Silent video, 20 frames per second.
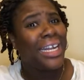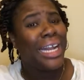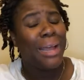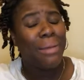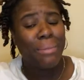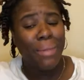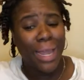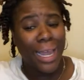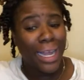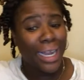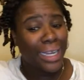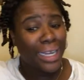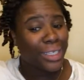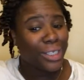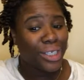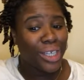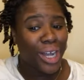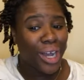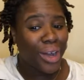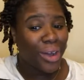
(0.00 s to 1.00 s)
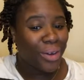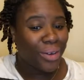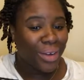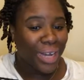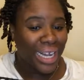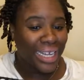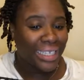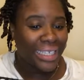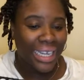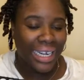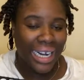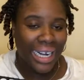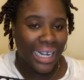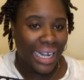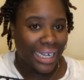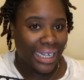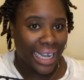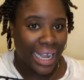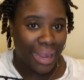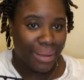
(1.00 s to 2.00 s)
that man can talk. I say that
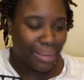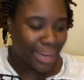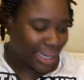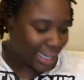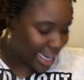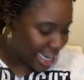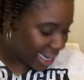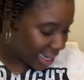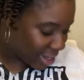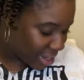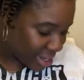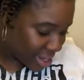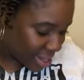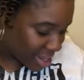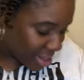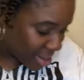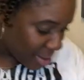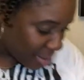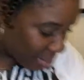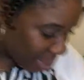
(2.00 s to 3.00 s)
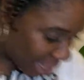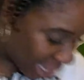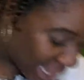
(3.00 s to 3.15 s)
like, dang, my daddy. But